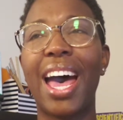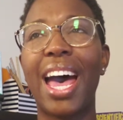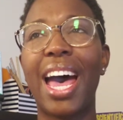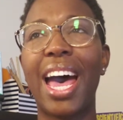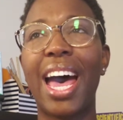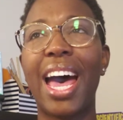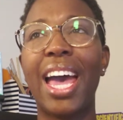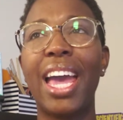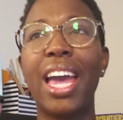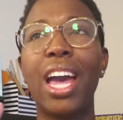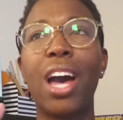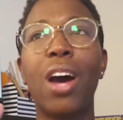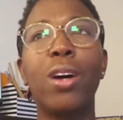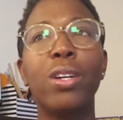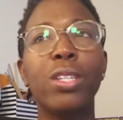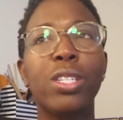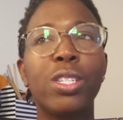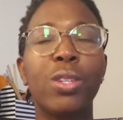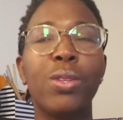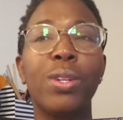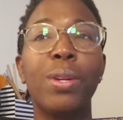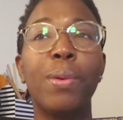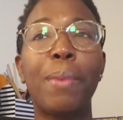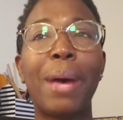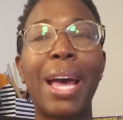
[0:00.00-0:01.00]

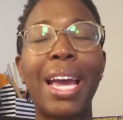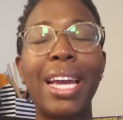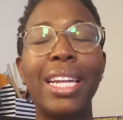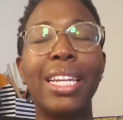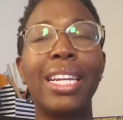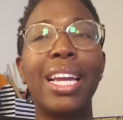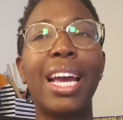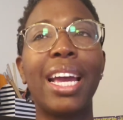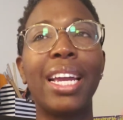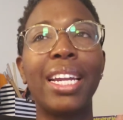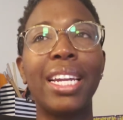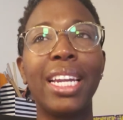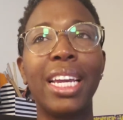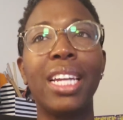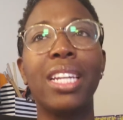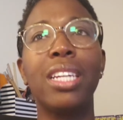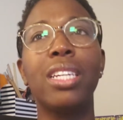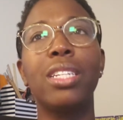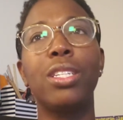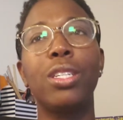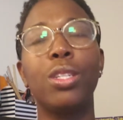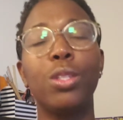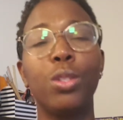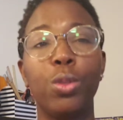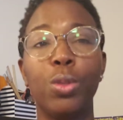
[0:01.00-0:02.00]
I
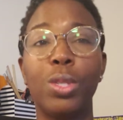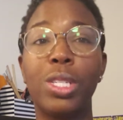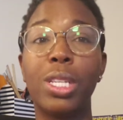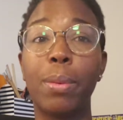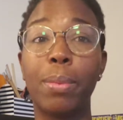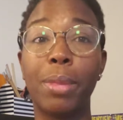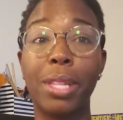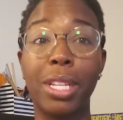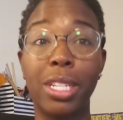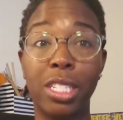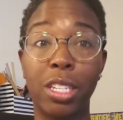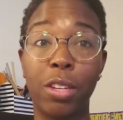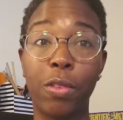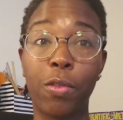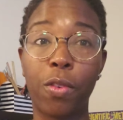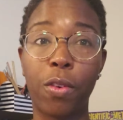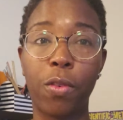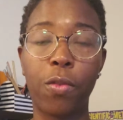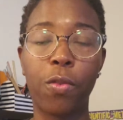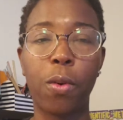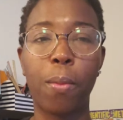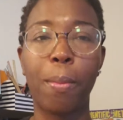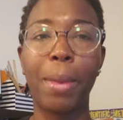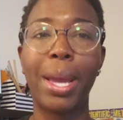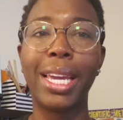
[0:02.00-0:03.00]
needed to do something
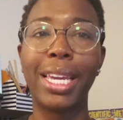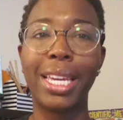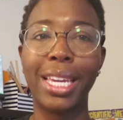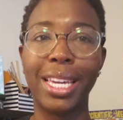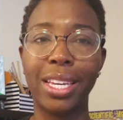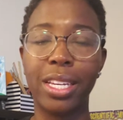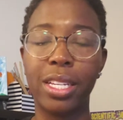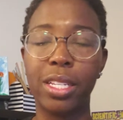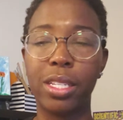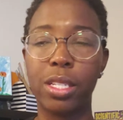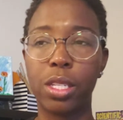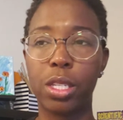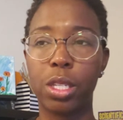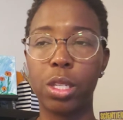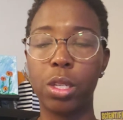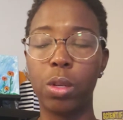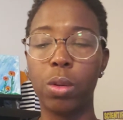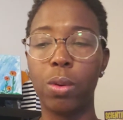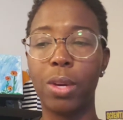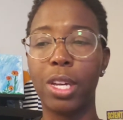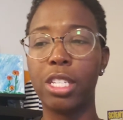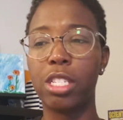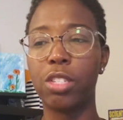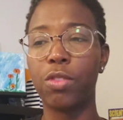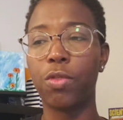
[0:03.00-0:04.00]
different for my kids
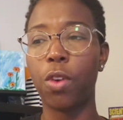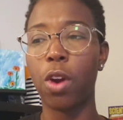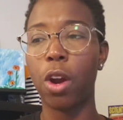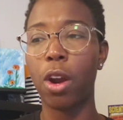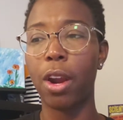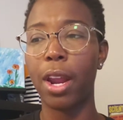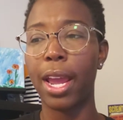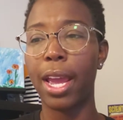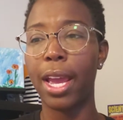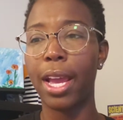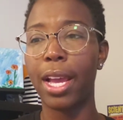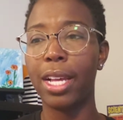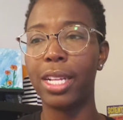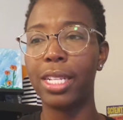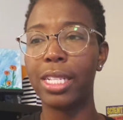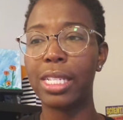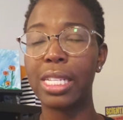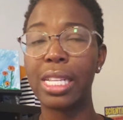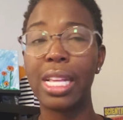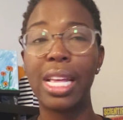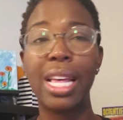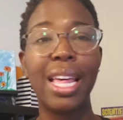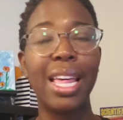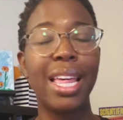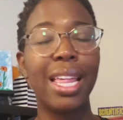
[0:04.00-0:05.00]
too, as far as
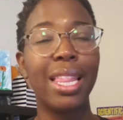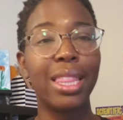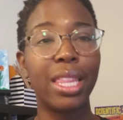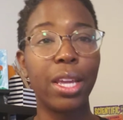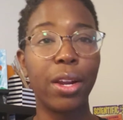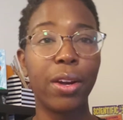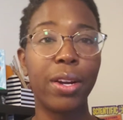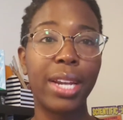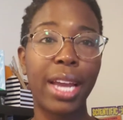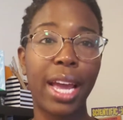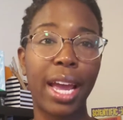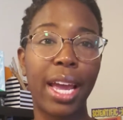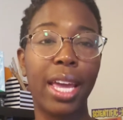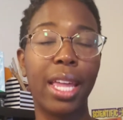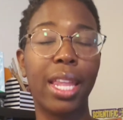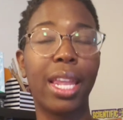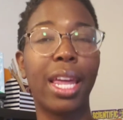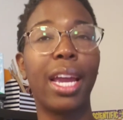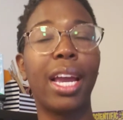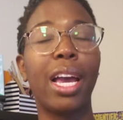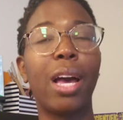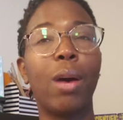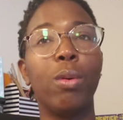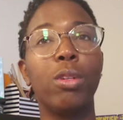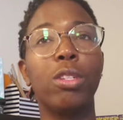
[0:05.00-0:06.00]
their diet.
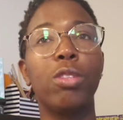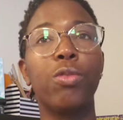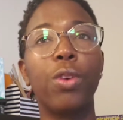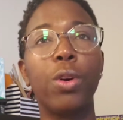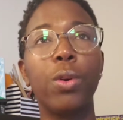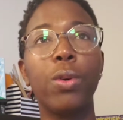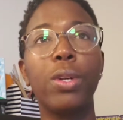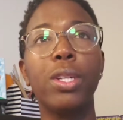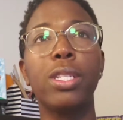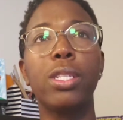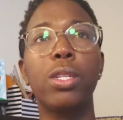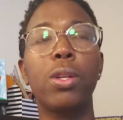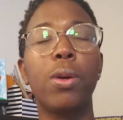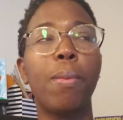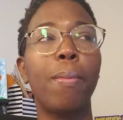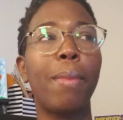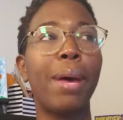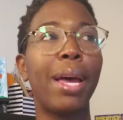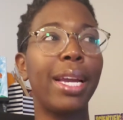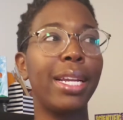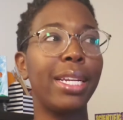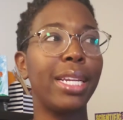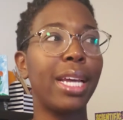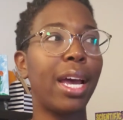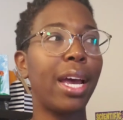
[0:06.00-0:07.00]
Like I was focused on
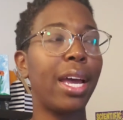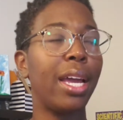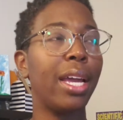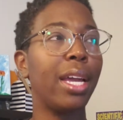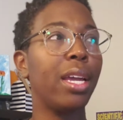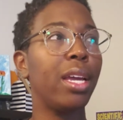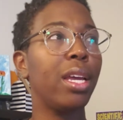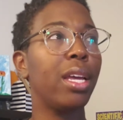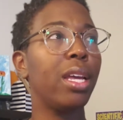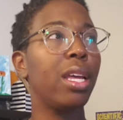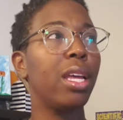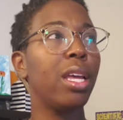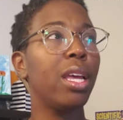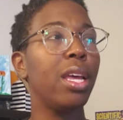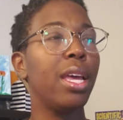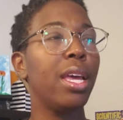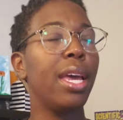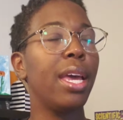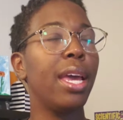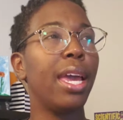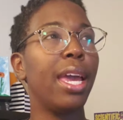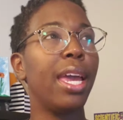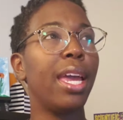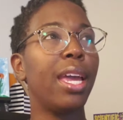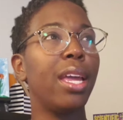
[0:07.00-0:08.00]
my diet
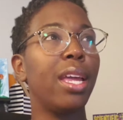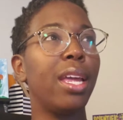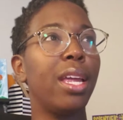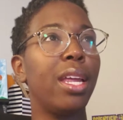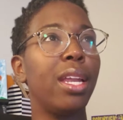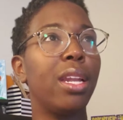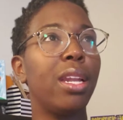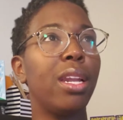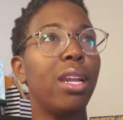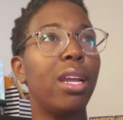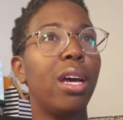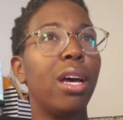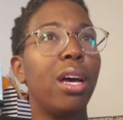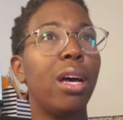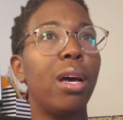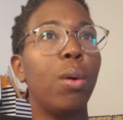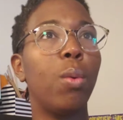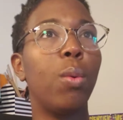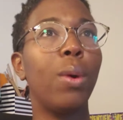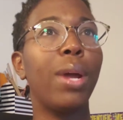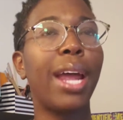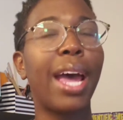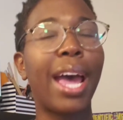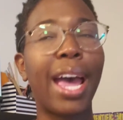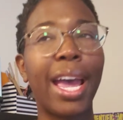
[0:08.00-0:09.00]
and
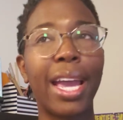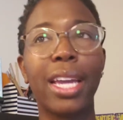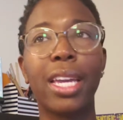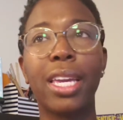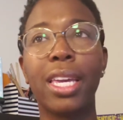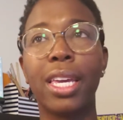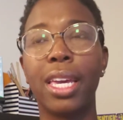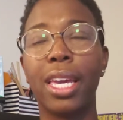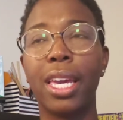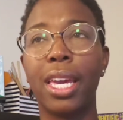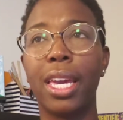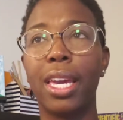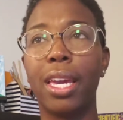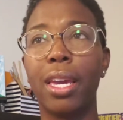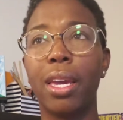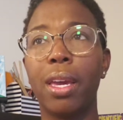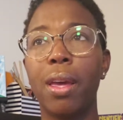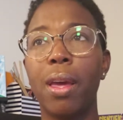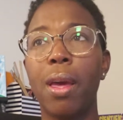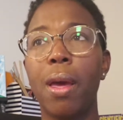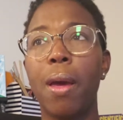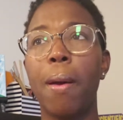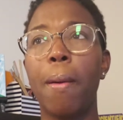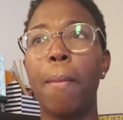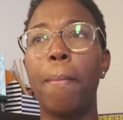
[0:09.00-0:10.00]
what I could eat,
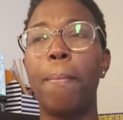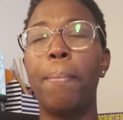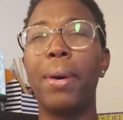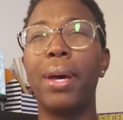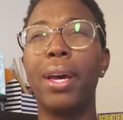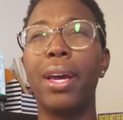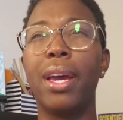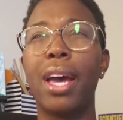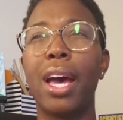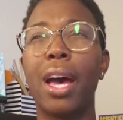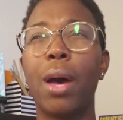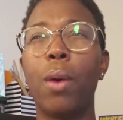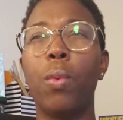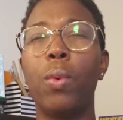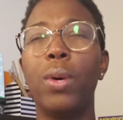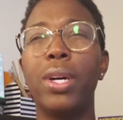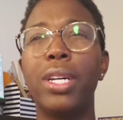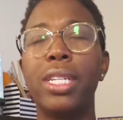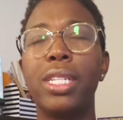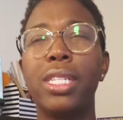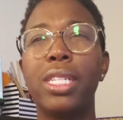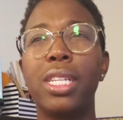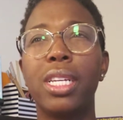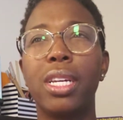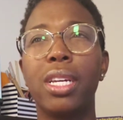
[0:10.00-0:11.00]
but I
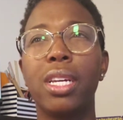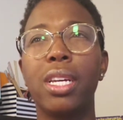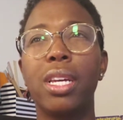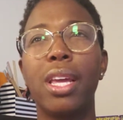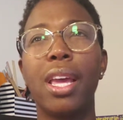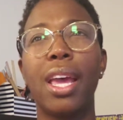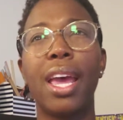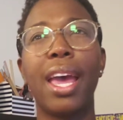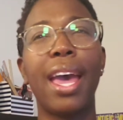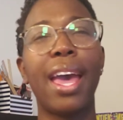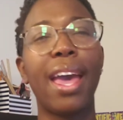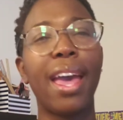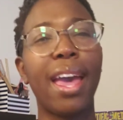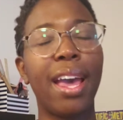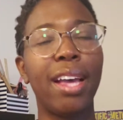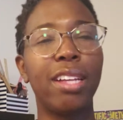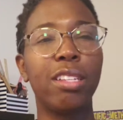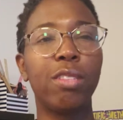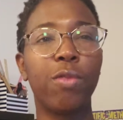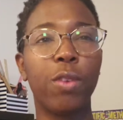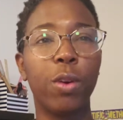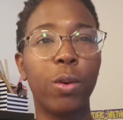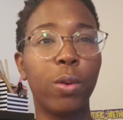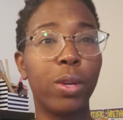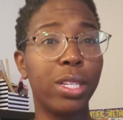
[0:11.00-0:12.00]
wasn't
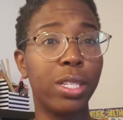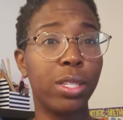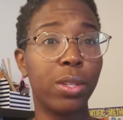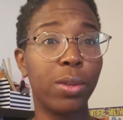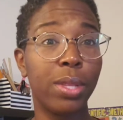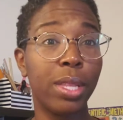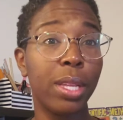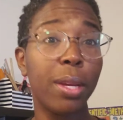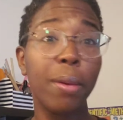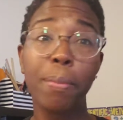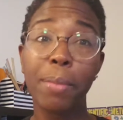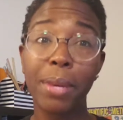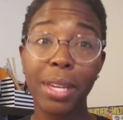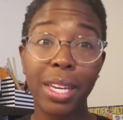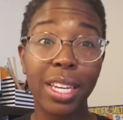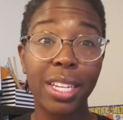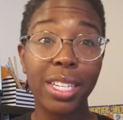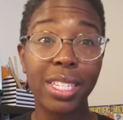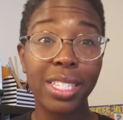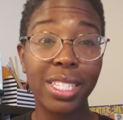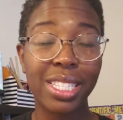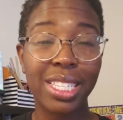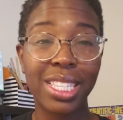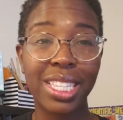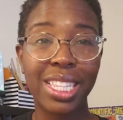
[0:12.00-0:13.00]
as focused on them
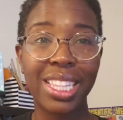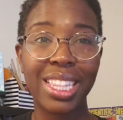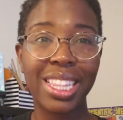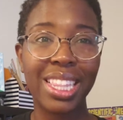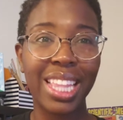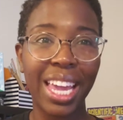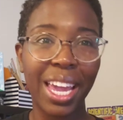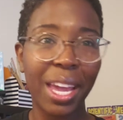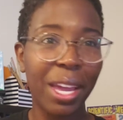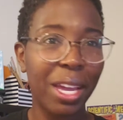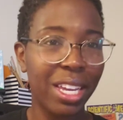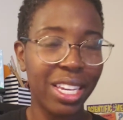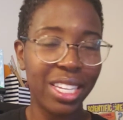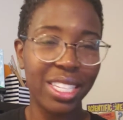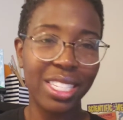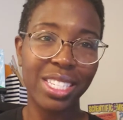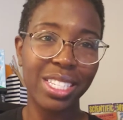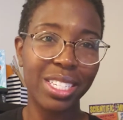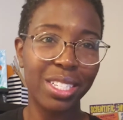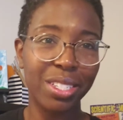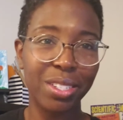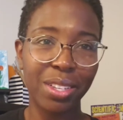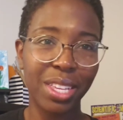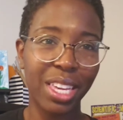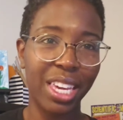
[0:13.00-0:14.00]
because they could
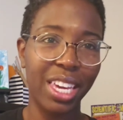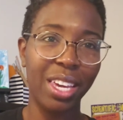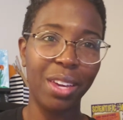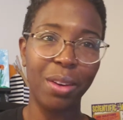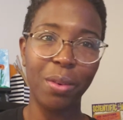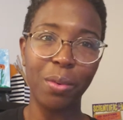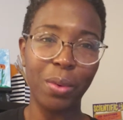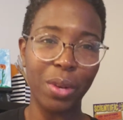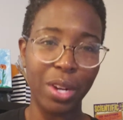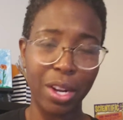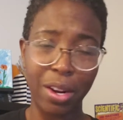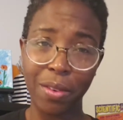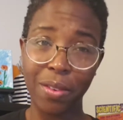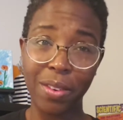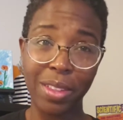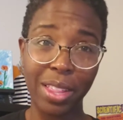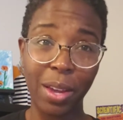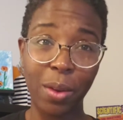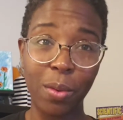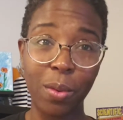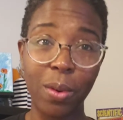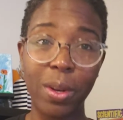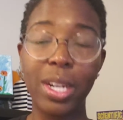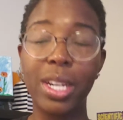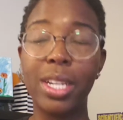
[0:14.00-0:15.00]
still eat whatever
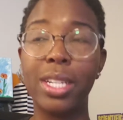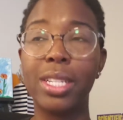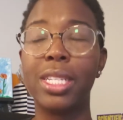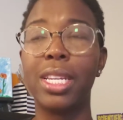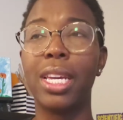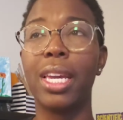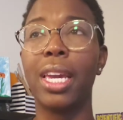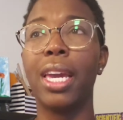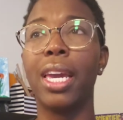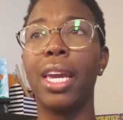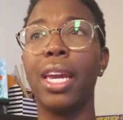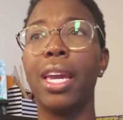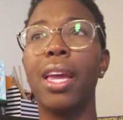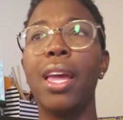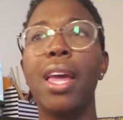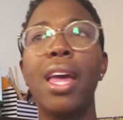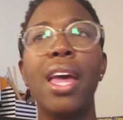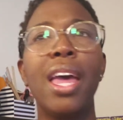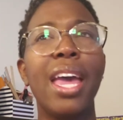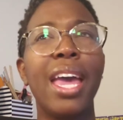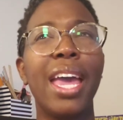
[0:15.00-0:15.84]
they wanted to eat.